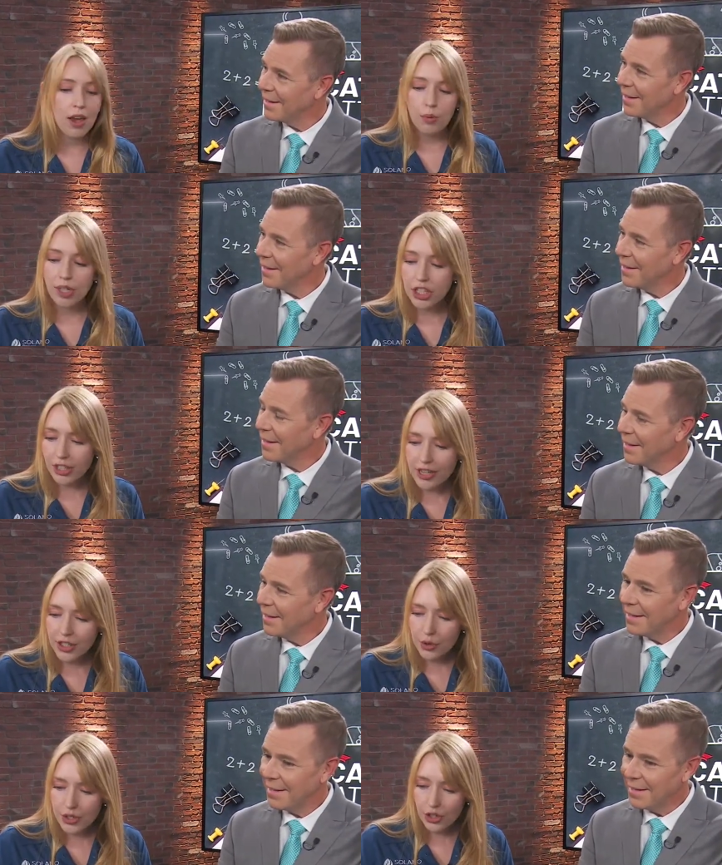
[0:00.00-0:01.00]
Speaker 1: what did you guys
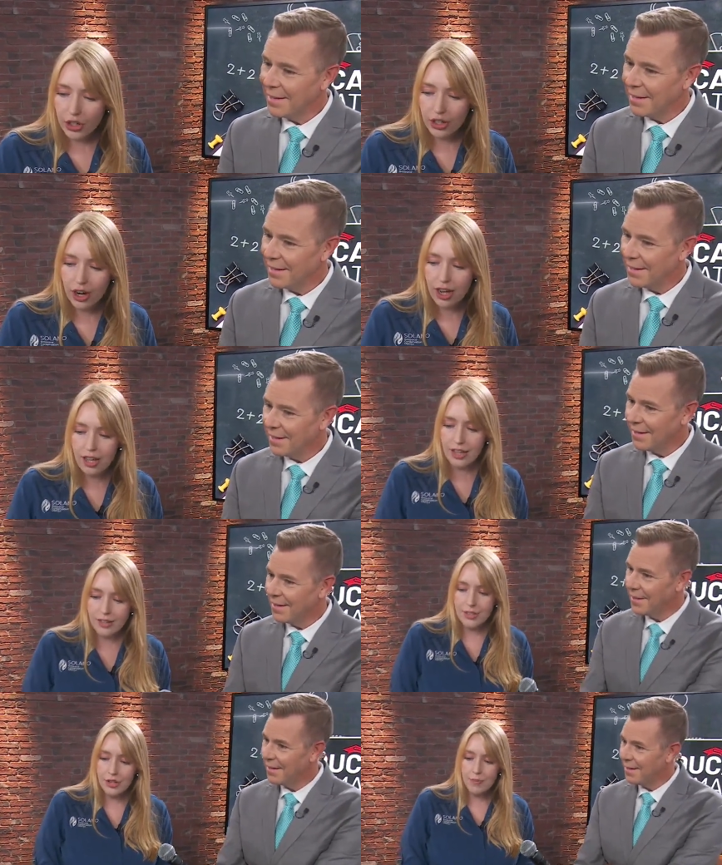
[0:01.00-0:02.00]
use your uh,
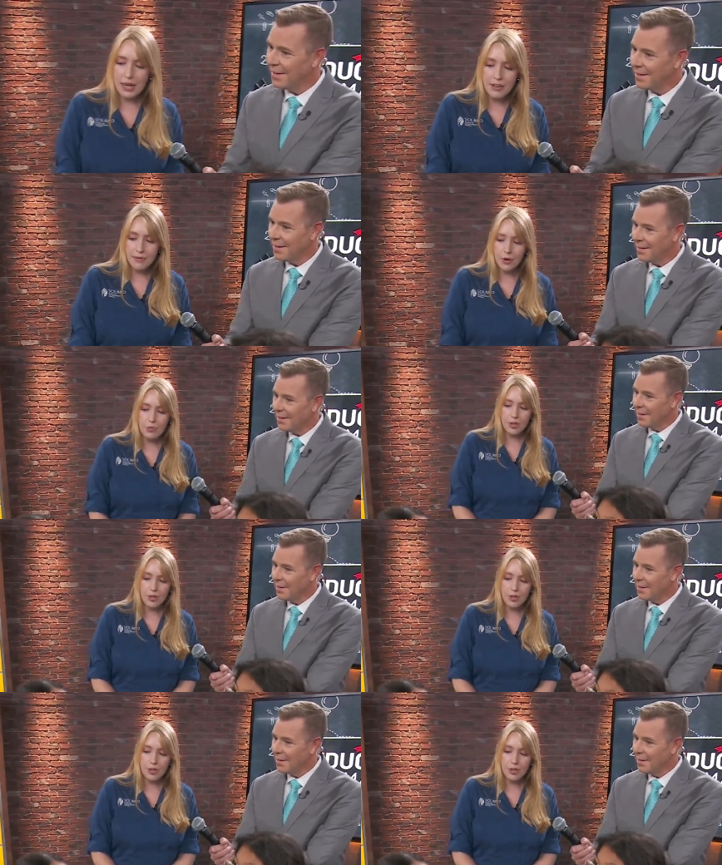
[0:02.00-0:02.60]
your money for? What